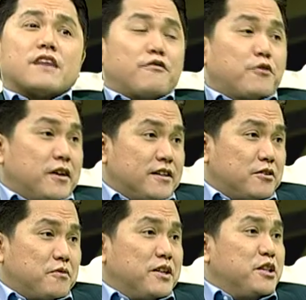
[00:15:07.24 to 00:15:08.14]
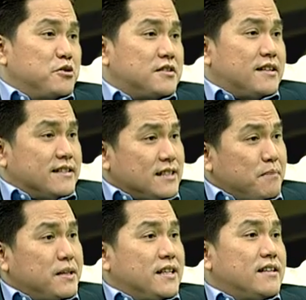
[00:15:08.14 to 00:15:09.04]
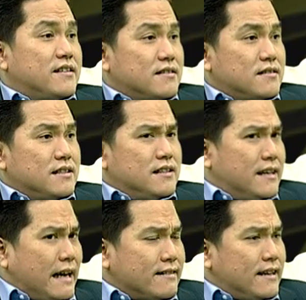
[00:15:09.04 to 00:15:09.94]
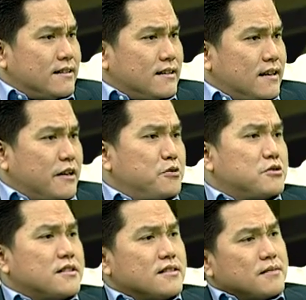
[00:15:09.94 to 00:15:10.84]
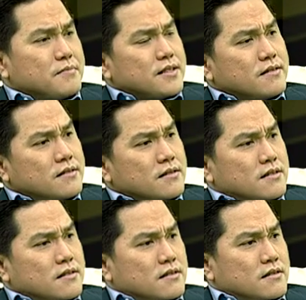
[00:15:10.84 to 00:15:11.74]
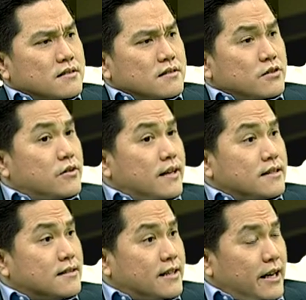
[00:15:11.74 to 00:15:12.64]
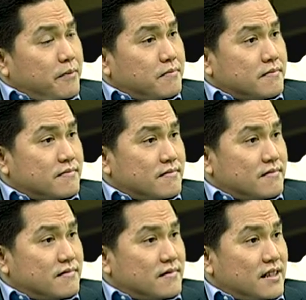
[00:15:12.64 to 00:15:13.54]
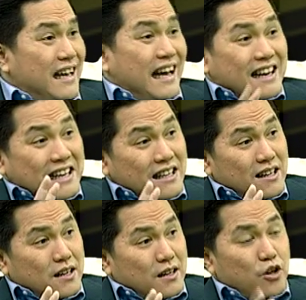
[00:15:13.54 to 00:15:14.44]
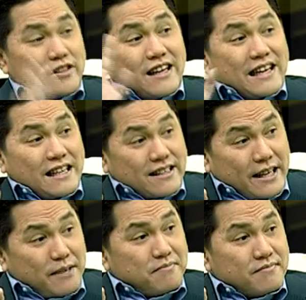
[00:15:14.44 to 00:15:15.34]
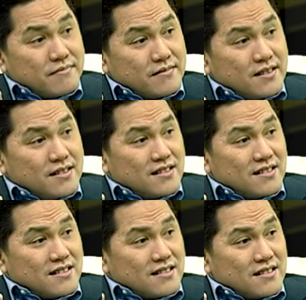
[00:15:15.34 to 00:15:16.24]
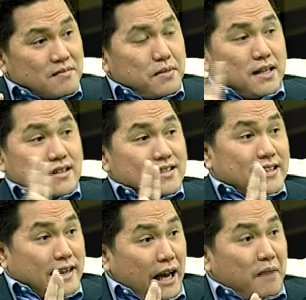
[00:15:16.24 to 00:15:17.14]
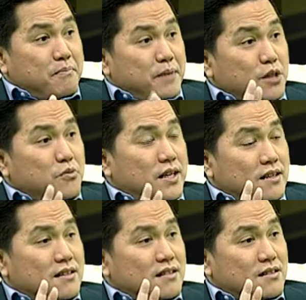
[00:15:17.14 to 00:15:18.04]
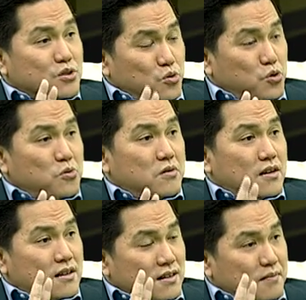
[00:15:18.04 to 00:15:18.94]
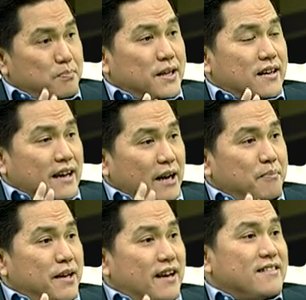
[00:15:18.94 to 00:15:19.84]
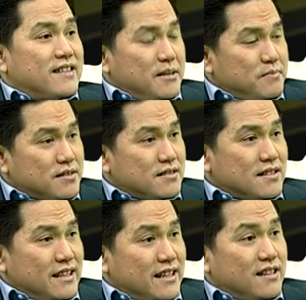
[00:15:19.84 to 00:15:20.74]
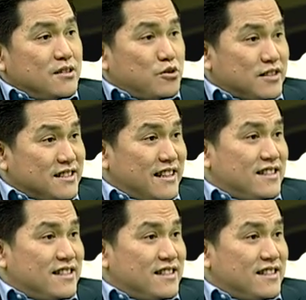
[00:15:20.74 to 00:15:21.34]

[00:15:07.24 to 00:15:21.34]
I forget though, with Houston and somebody, either Atlanta and Houston something. So there's a game, not a real game, but it's a game between two big NBA teams in Southeast